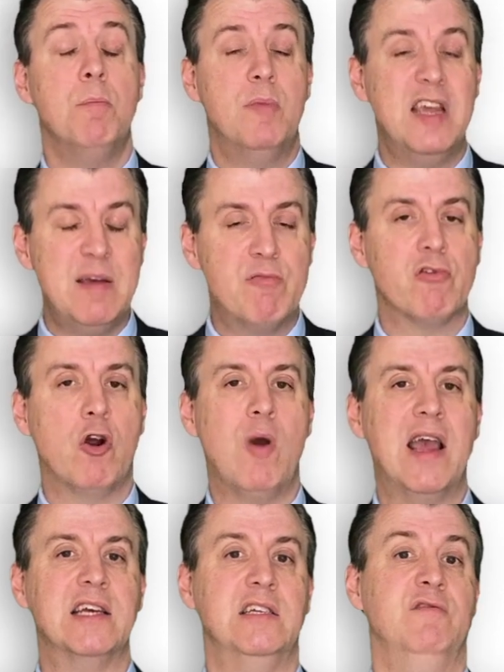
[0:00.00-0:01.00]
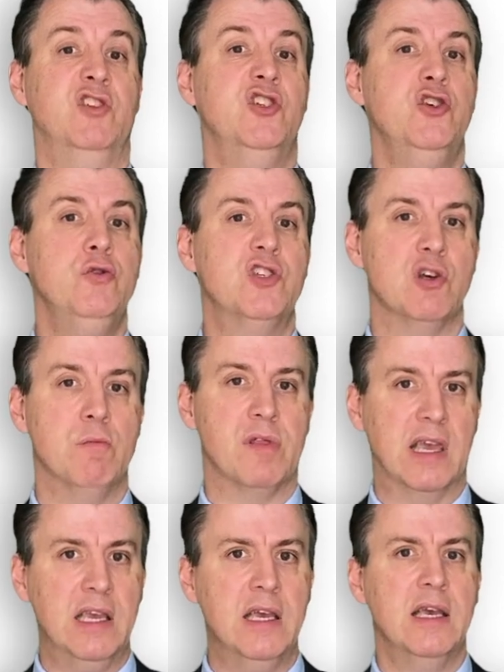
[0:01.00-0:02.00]
be proactive, do
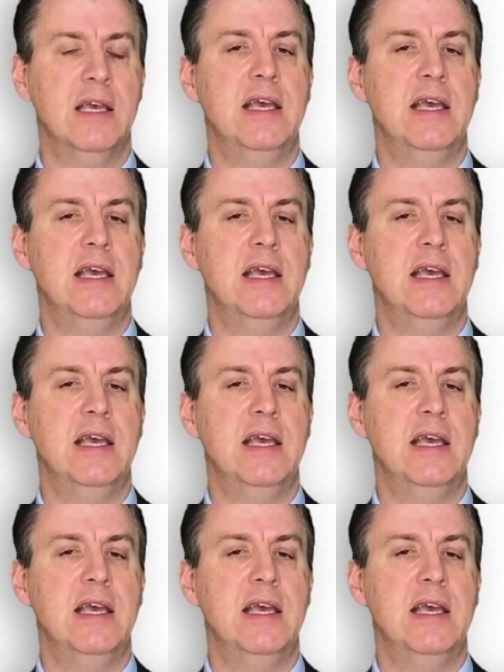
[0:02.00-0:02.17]
something